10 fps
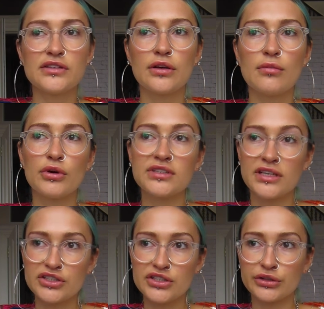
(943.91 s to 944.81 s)
to a more
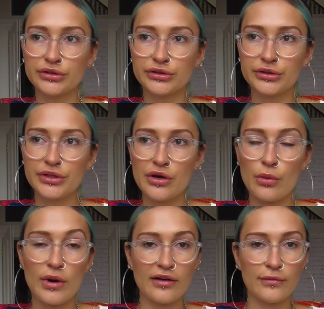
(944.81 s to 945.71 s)
digital
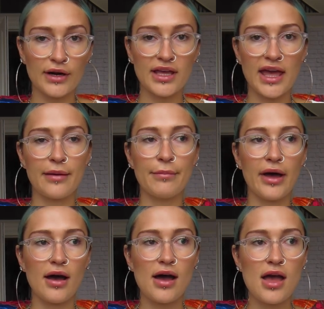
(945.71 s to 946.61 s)
way of working,
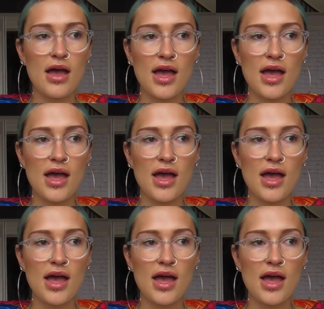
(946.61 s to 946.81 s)
but